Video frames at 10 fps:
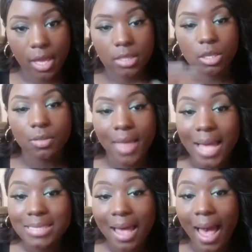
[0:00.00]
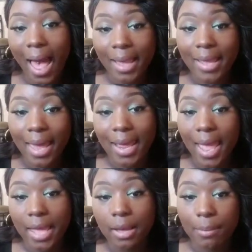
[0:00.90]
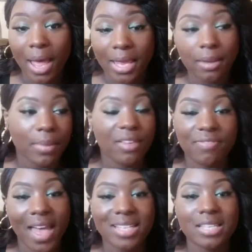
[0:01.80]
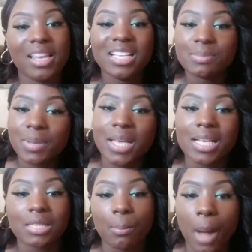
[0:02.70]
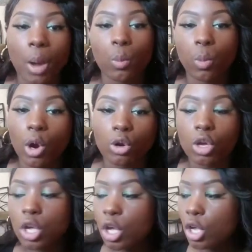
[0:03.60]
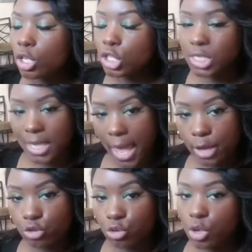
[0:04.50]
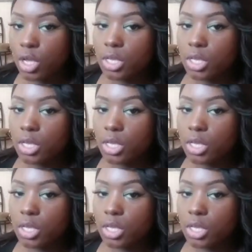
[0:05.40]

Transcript: So that's how I got a hang of my intermittent fasting, is because of my work schedule.